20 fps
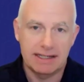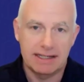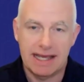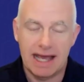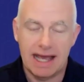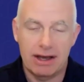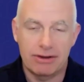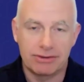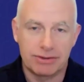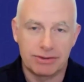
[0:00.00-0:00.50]

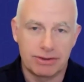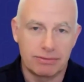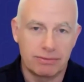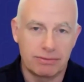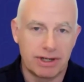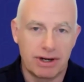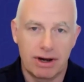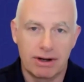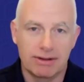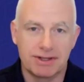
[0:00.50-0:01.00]
encounter,
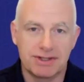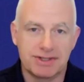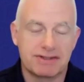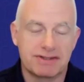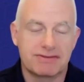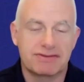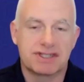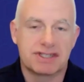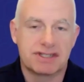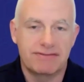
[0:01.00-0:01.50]

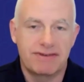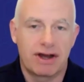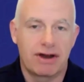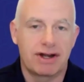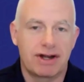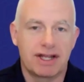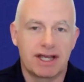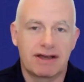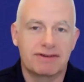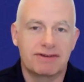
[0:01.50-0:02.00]
regardless of the
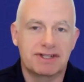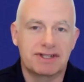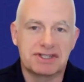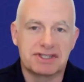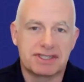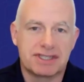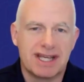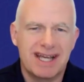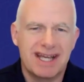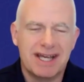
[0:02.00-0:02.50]
severity of it,
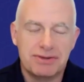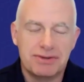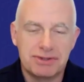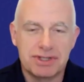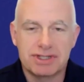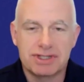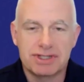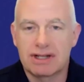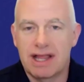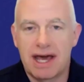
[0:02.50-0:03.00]
is
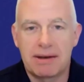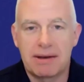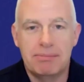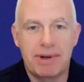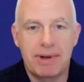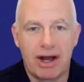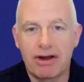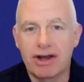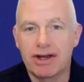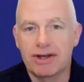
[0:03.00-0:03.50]
there's just a lot
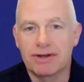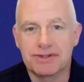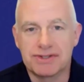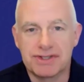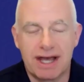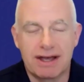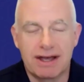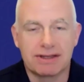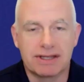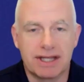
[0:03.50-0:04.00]
of
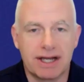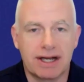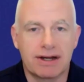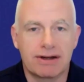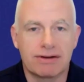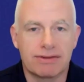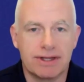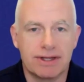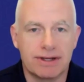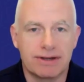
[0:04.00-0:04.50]
barriers out
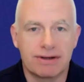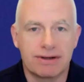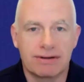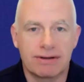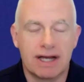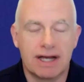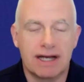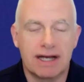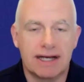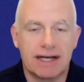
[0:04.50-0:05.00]
there.
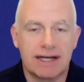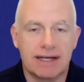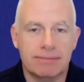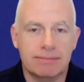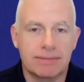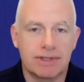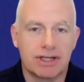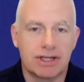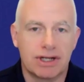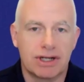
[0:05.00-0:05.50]

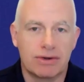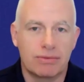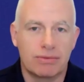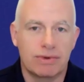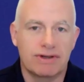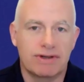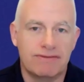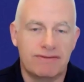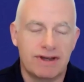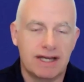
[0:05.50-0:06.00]

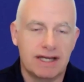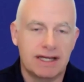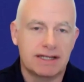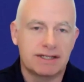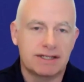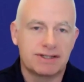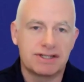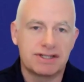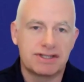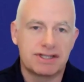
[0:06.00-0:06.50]
We've,
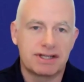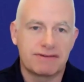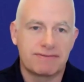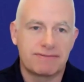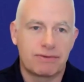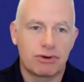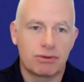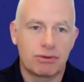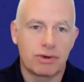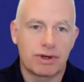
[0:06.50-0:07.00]
since the
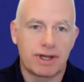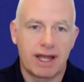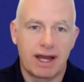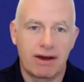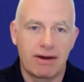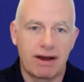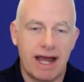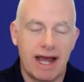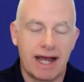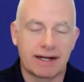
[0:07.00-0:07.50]
Affordable
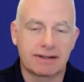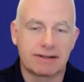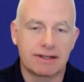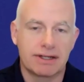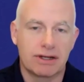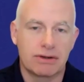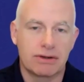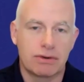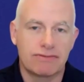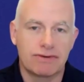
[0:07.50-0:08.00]
Care
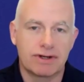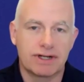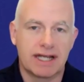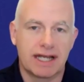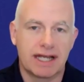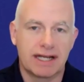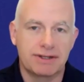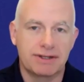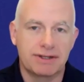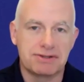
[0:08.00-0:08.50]
Act, over
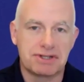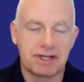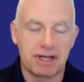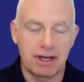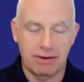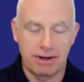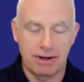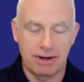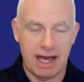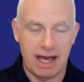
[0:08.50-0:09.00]
10 years
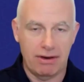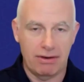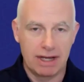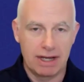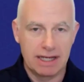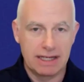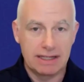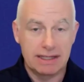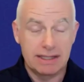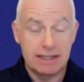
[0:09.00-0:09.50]
ago now,
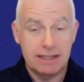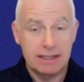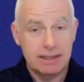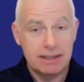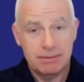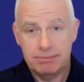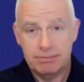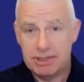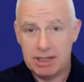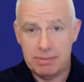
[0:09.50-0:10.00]

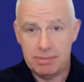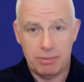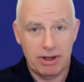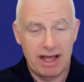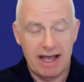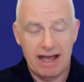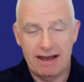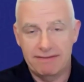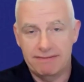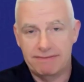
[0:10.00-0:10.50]

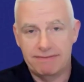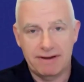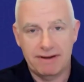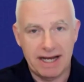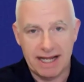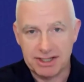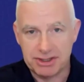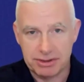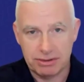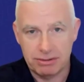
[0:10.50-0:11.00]
people have
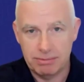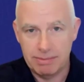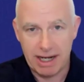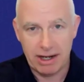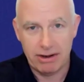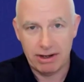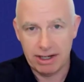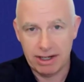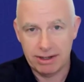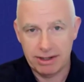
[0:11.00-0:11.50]
financial
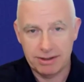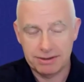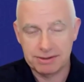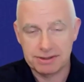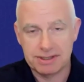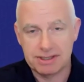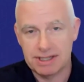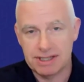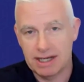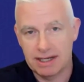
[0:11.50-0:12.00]

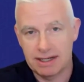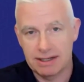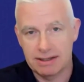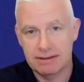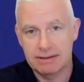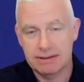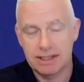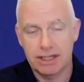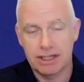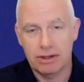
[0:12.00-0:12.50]
barriers,
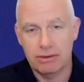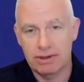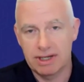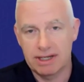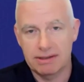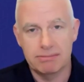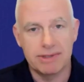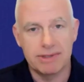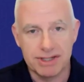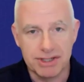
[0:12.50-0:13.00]

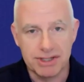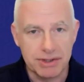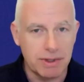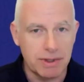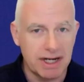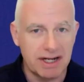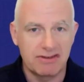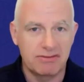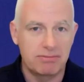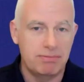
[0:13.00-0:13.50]

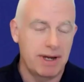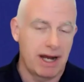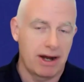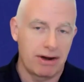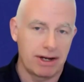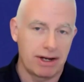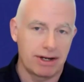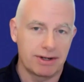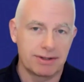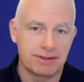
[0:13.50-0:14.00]
administrative
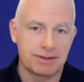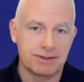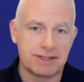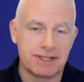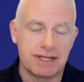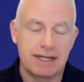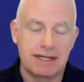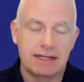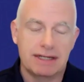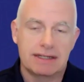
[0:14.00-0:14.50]

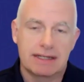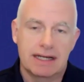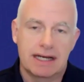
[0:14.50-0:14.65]
barriers.